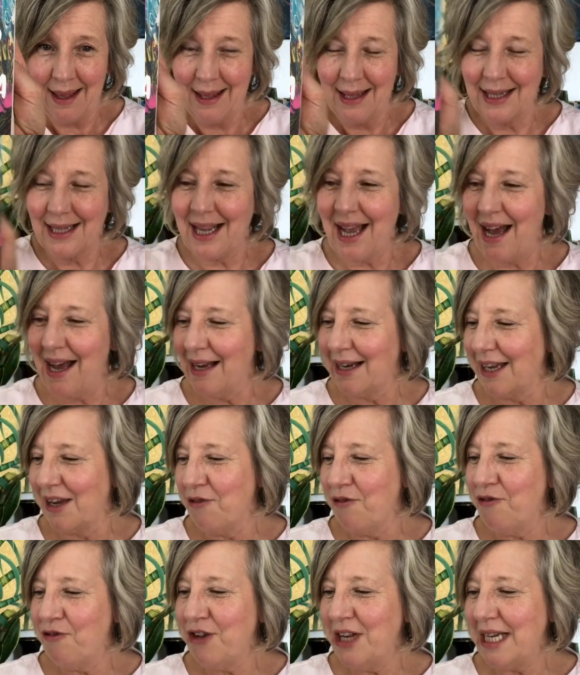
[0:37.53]
Carly
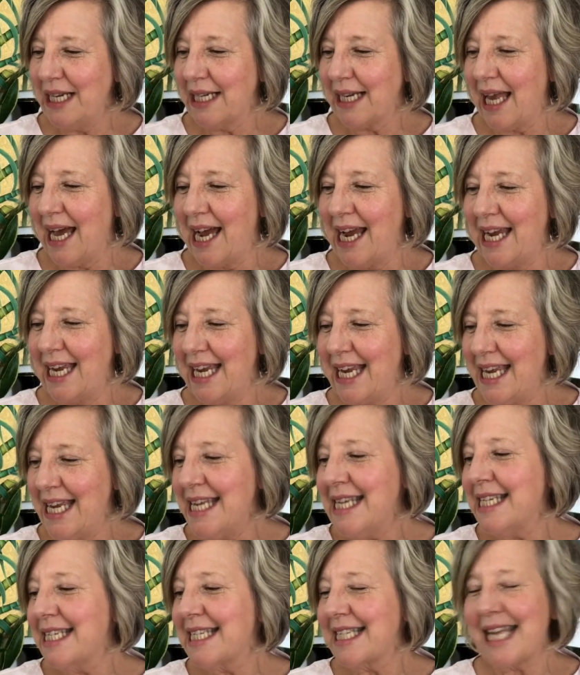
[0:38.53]
Findlay
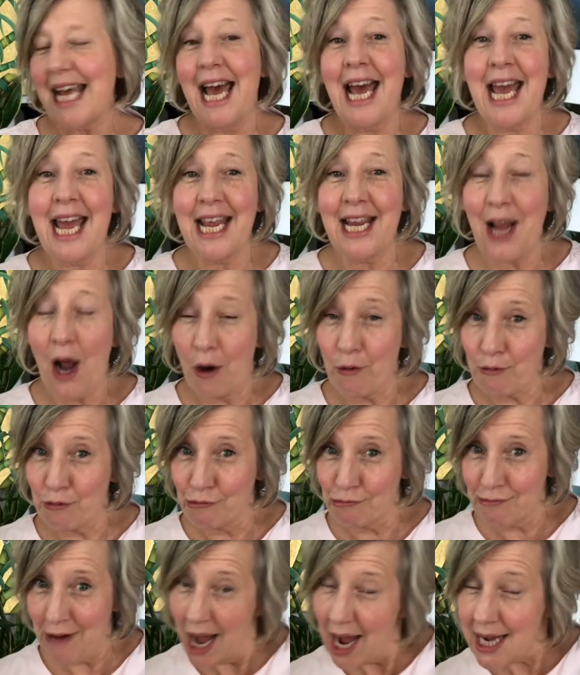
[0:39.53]
is a
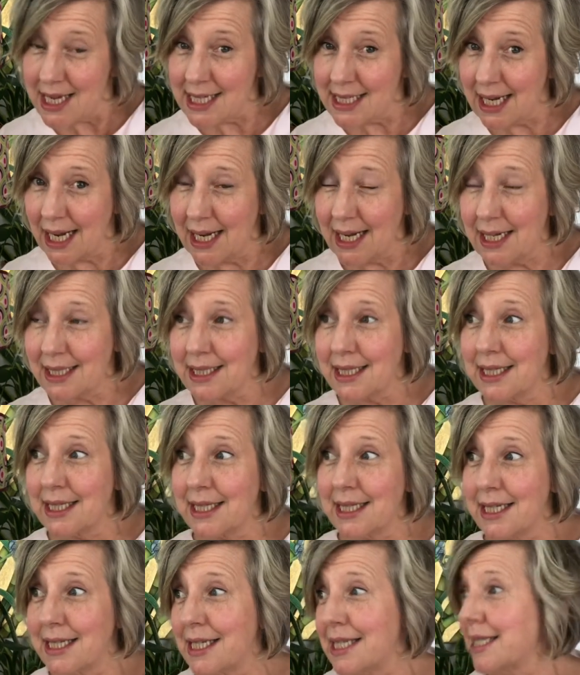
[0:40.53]
writer,
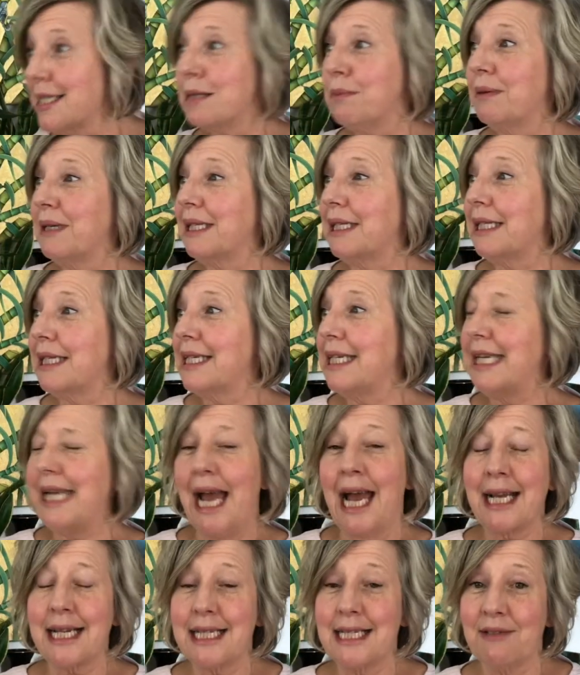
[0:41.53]
disability
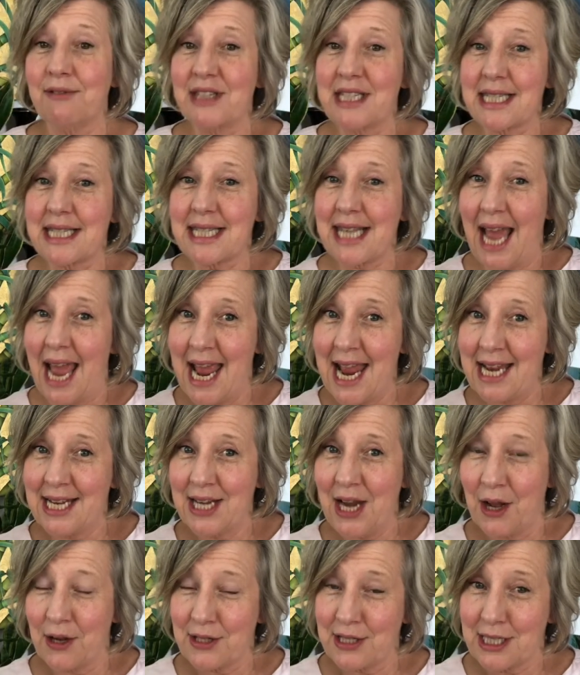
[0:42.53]
activist
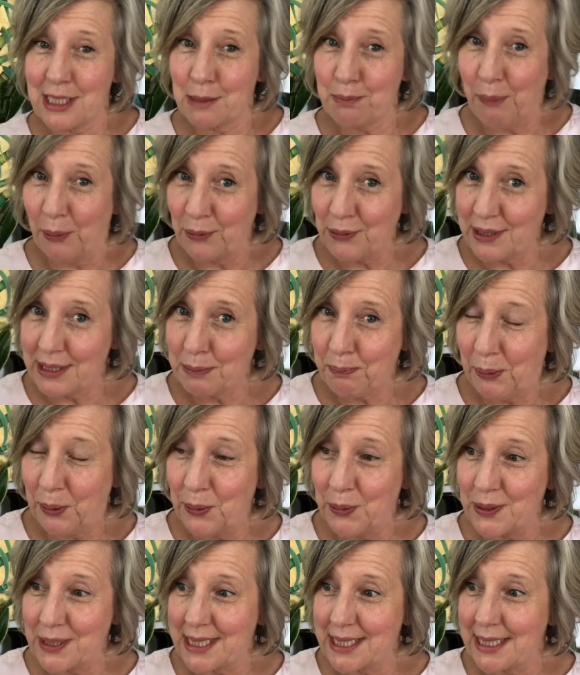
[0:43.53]
and
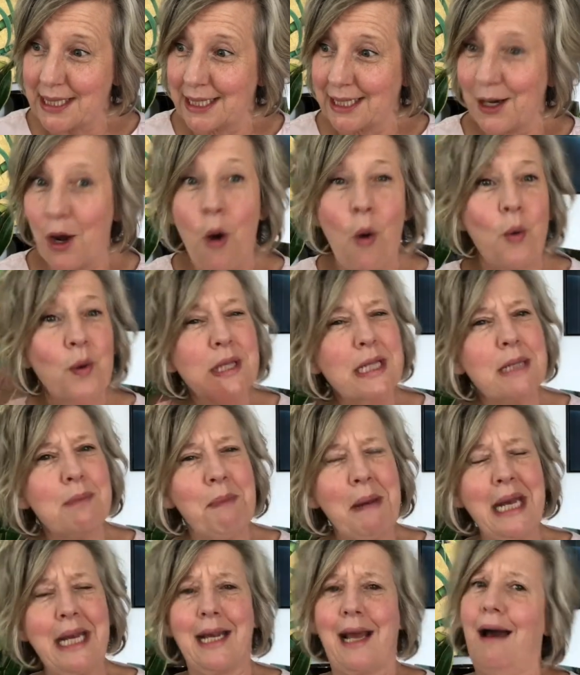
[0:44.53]
spokesperson, or
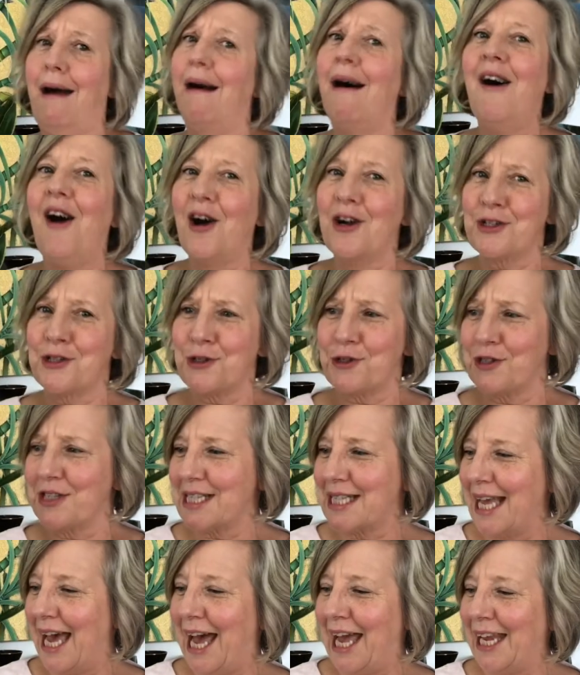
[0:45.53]
speaker, I should
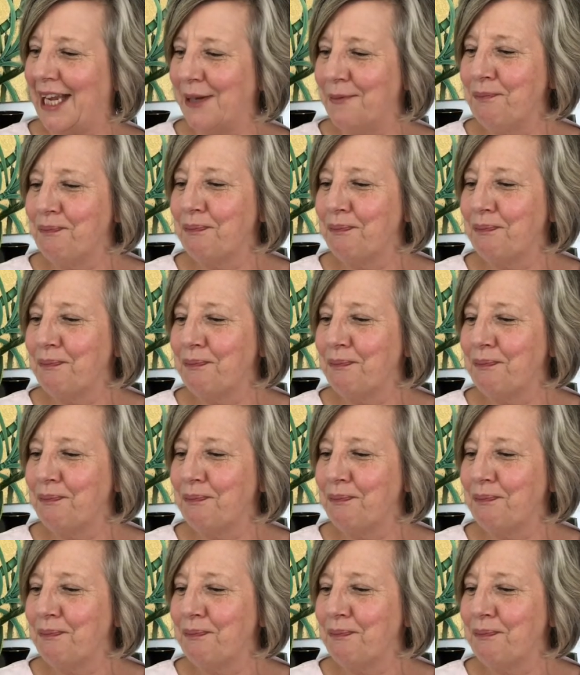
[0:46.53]
say.